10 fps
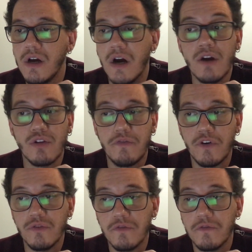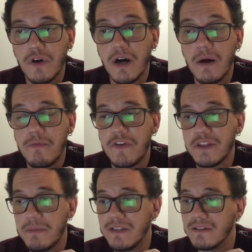Anglophone
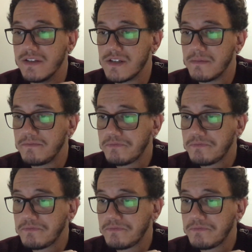fundamentalism.